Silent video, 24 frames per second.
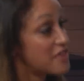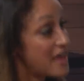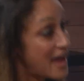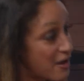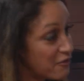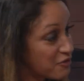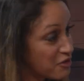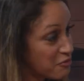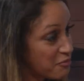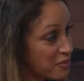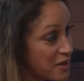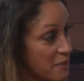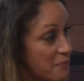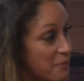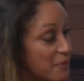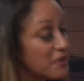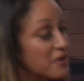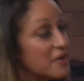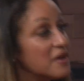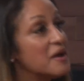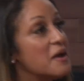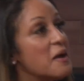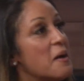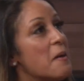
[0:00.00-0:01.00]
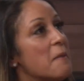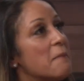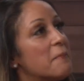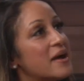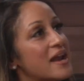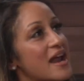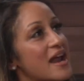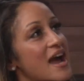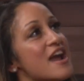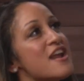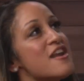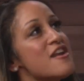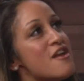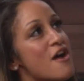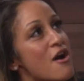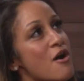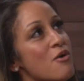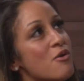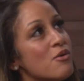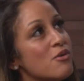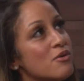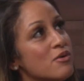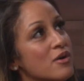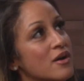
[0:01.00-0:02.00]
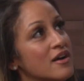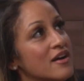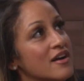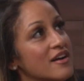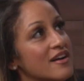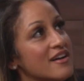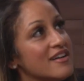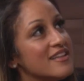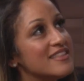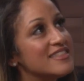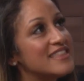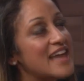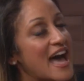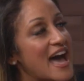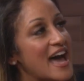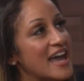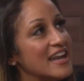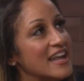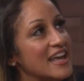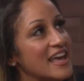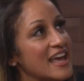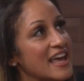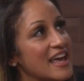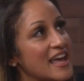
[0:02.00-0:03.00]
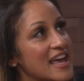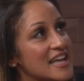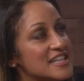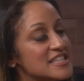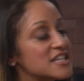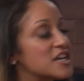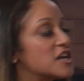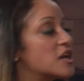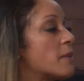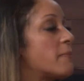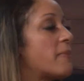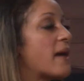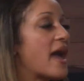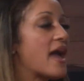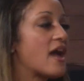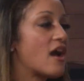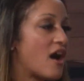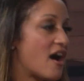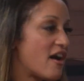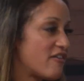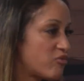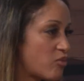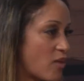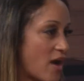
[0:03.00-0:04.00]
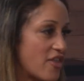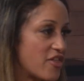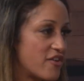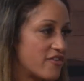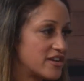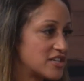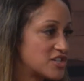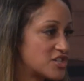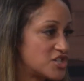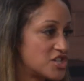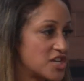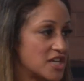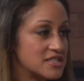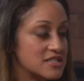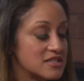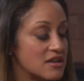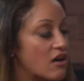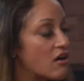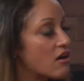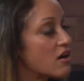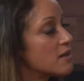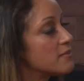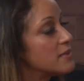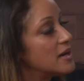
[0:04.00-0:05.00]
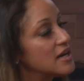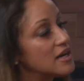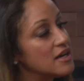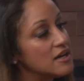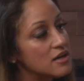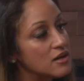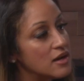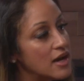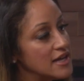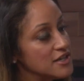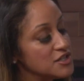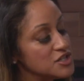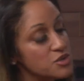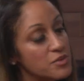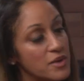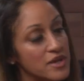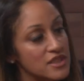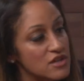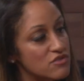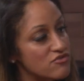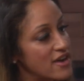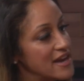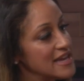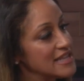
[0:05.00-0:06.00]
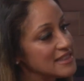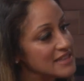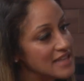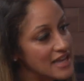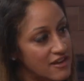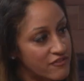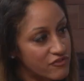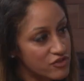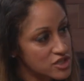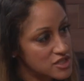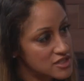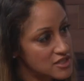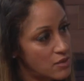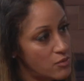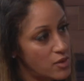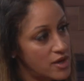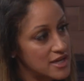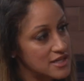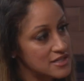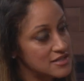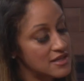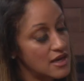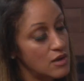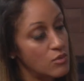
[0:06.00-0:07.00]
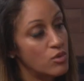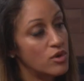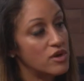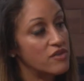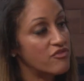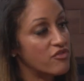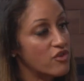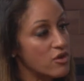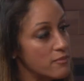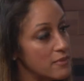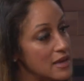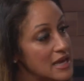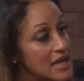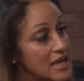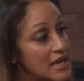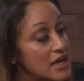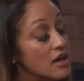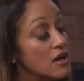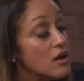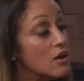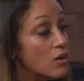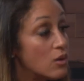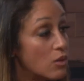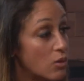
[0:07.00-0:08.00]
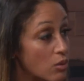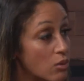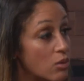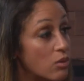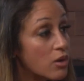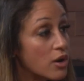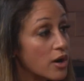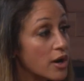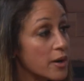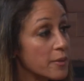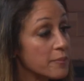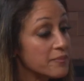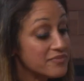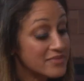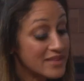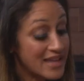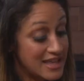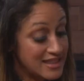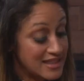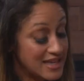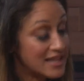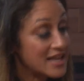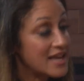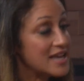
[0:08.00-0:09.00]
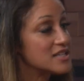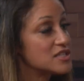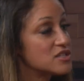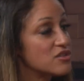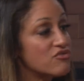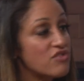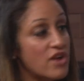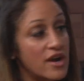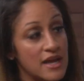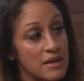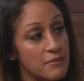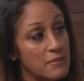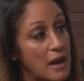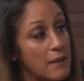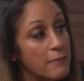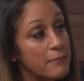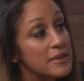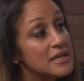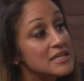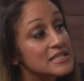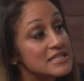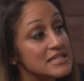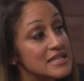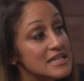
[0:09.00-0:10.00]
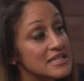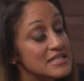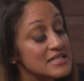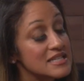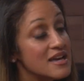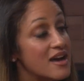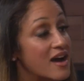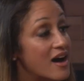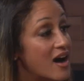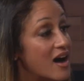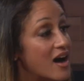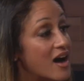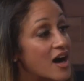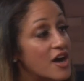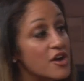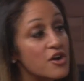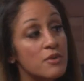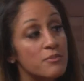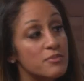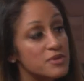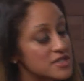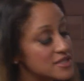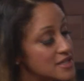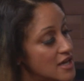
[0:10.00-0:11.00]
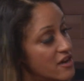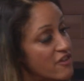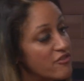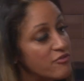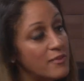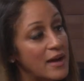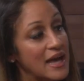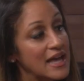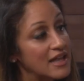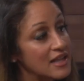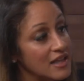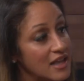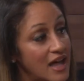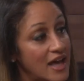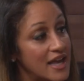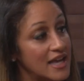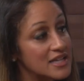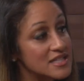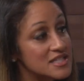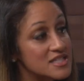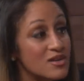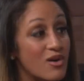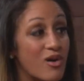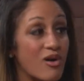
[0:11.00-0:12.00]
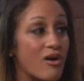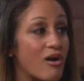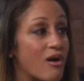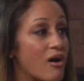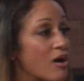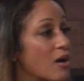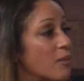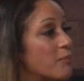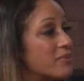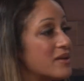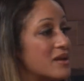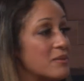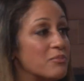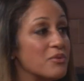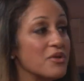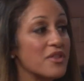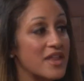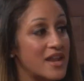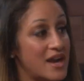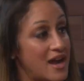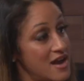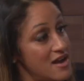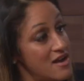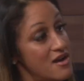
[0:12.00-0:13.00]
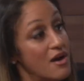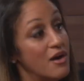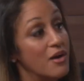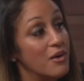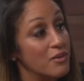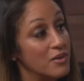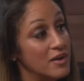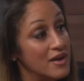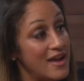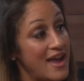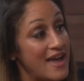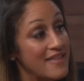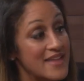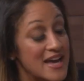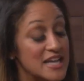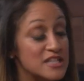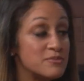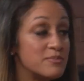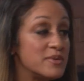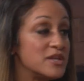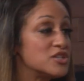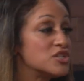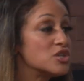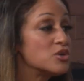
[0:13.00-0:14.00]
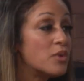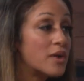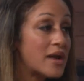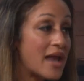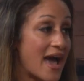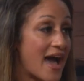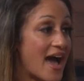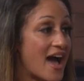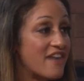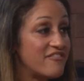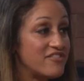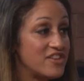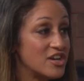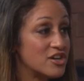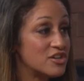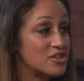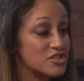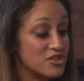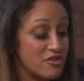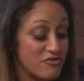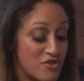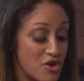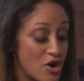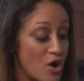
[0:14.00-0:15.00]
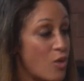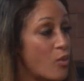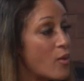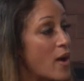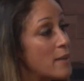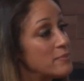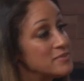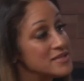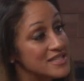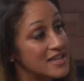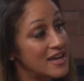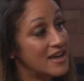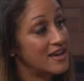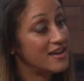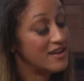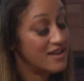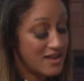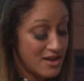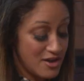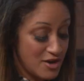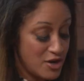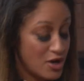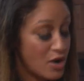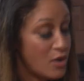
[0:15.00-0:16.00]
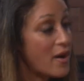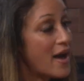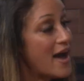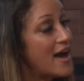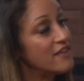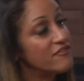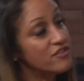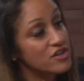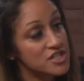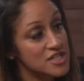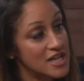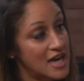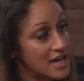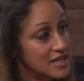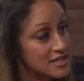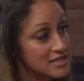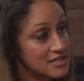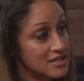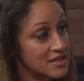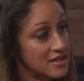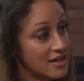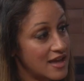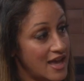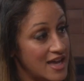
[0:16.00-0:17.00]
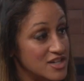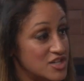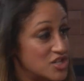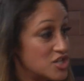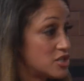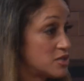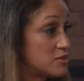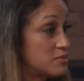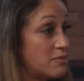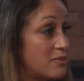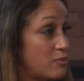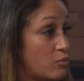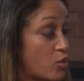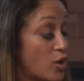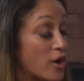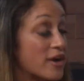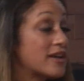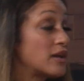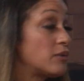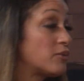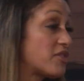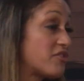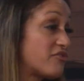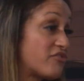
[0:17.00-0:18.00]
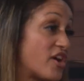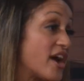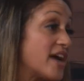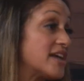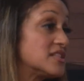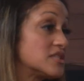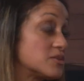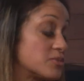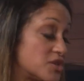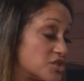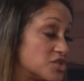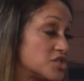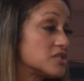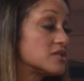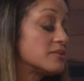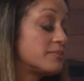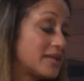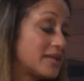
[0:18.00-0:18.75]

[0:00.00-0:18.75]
that with people, but I know that it's going to pay off, whether it's just karma and doing the right thing for someone as they would for me, or in the case of running my business, 100% of my clients are all people that I know. And that's been 2.5 years of no website, no advertising, and just working with friends, which is a